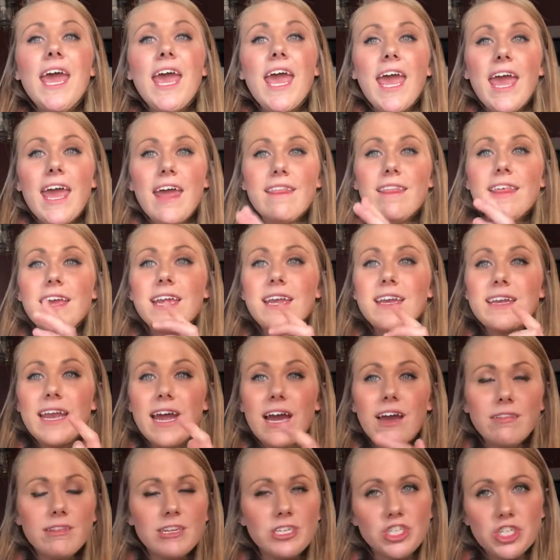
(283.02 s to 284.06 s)
And then
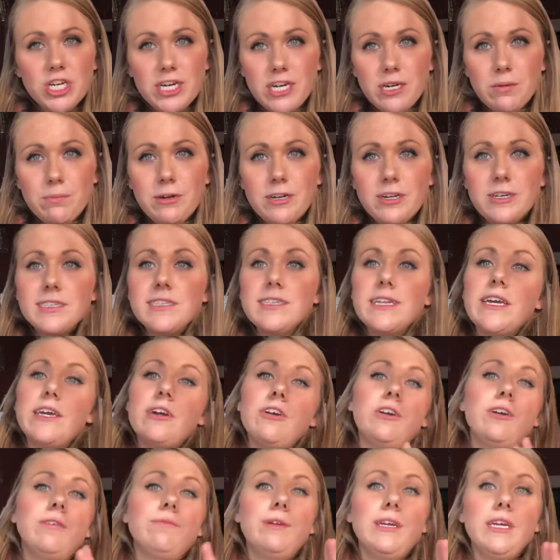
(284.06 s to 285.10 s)
now the dryer balls, they
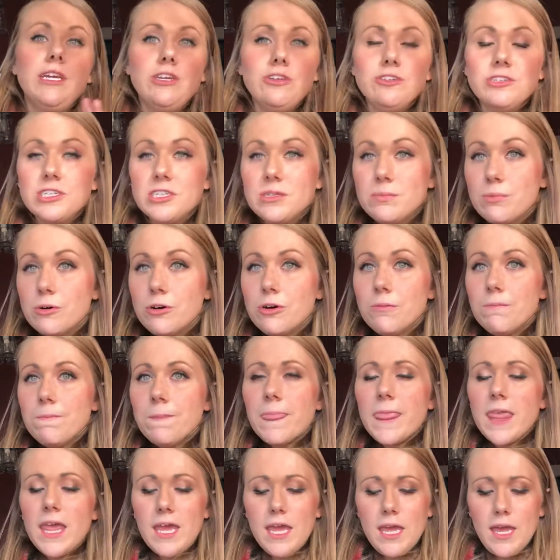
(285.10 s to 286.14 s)
are reusable,
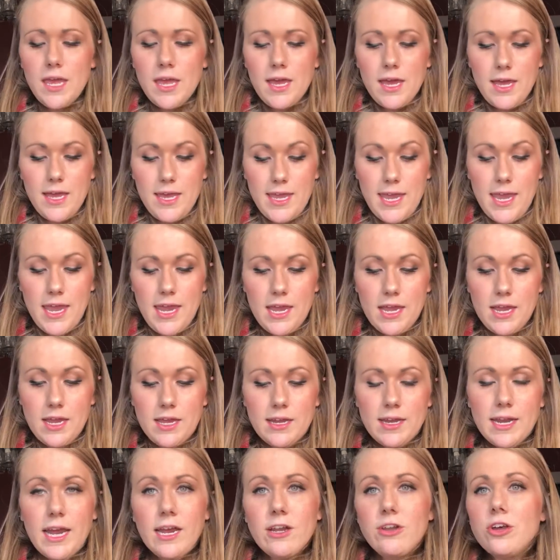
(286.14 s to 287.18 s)

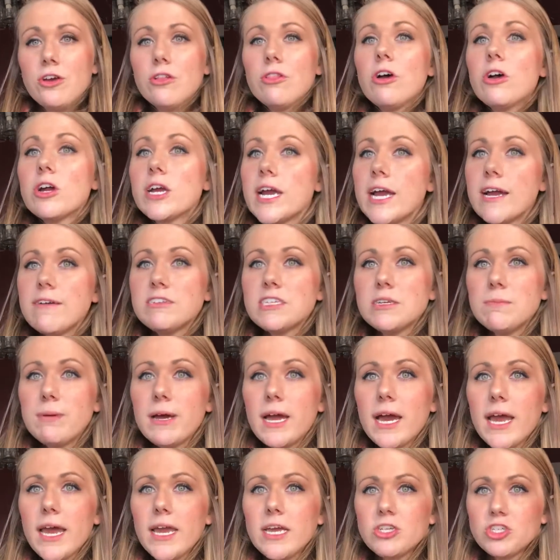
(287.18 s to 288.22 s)
and I no longer have to
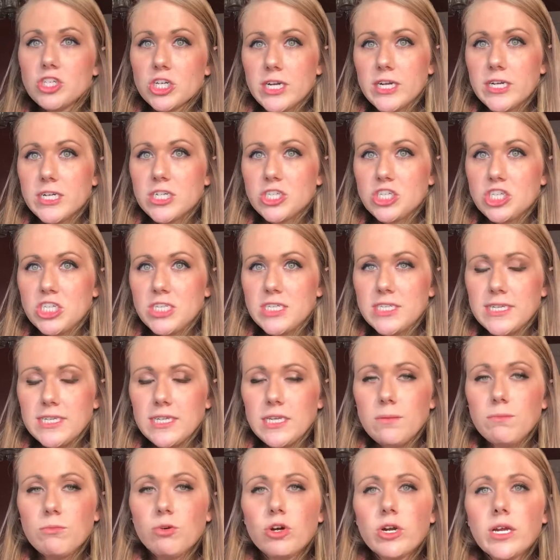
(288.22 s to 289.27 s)
buy dryer sheets
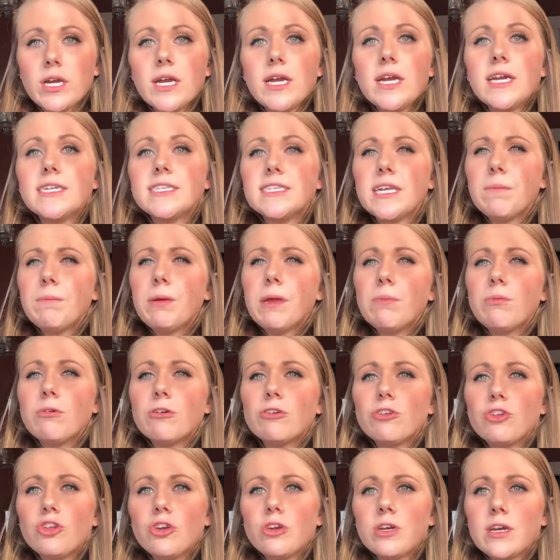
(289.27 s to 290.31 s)
anymore. Some people
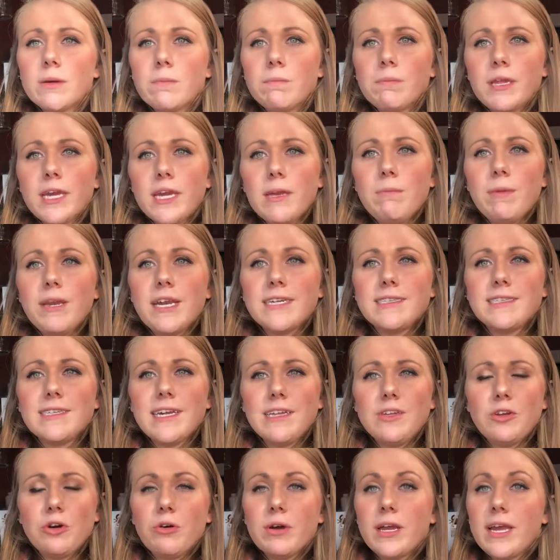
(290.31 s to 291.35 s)
do complain because they
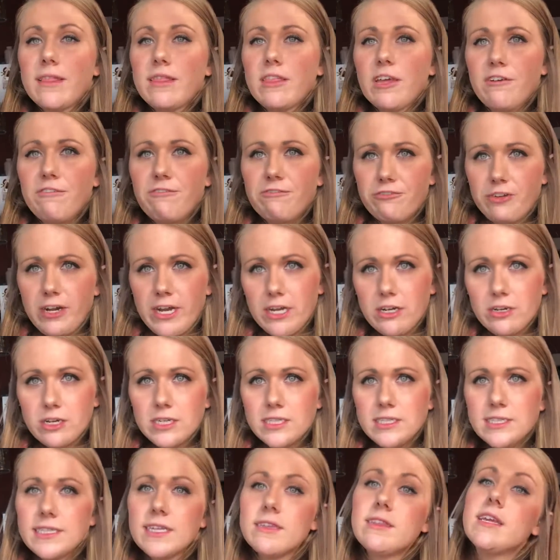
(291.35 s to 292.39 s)
don't get the
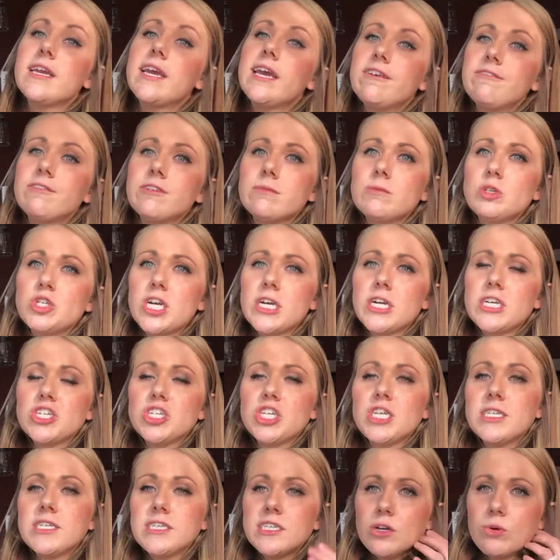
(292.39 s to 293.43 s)
fragrance that they get from dryer
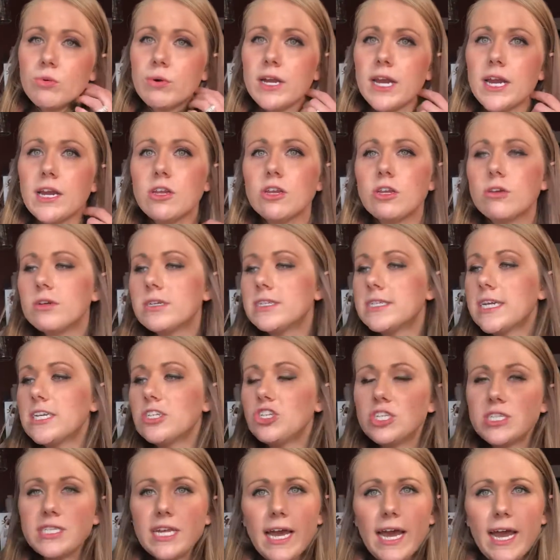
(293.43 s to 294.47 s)
sheets. So what I do is I
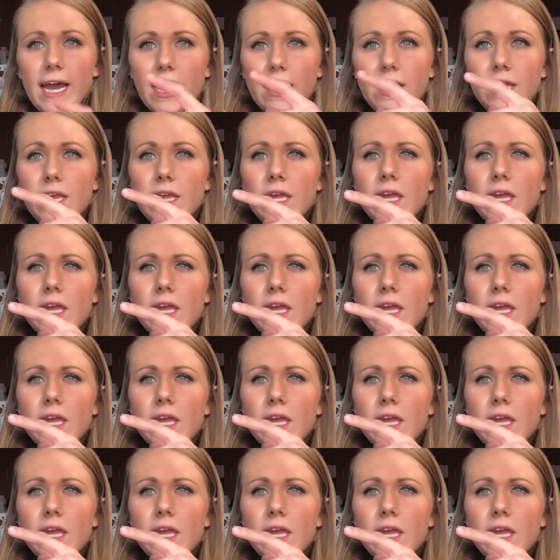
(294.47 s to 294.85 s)
just add